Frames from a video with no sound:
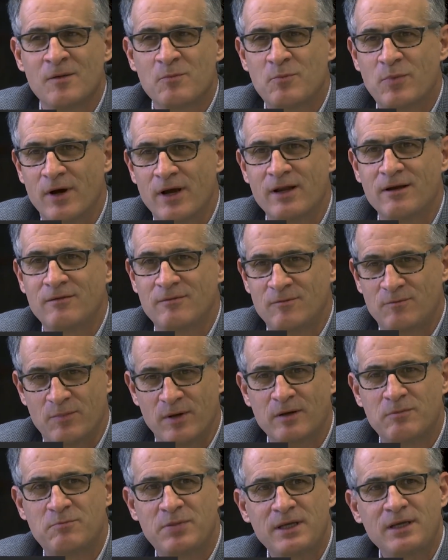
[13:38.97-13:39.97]

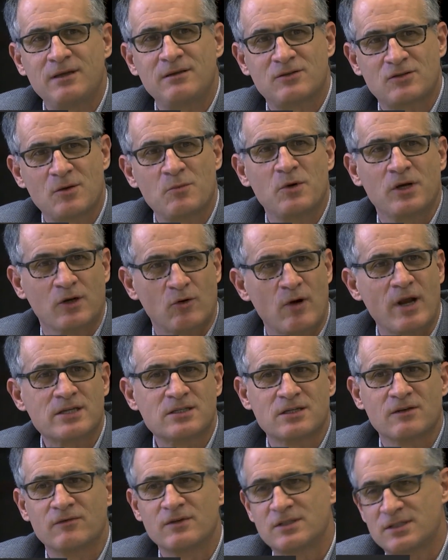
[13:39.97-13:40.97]
but be somewhat
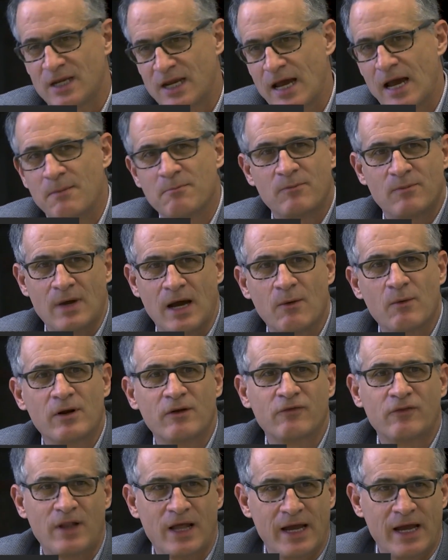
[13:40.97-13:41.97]
aggressive and say I want
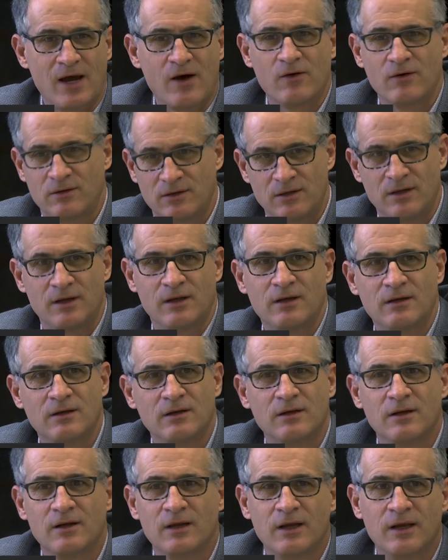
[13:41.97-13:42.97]
to fly out
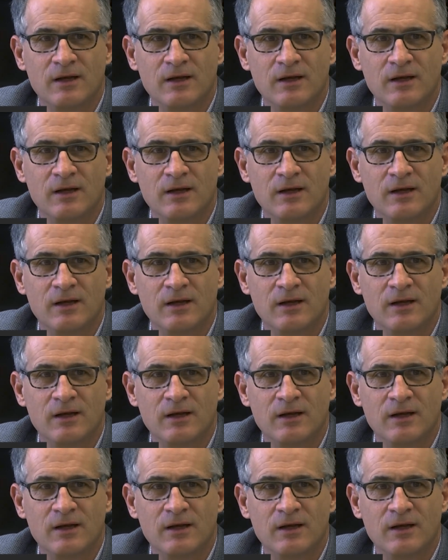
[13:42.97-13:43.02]
and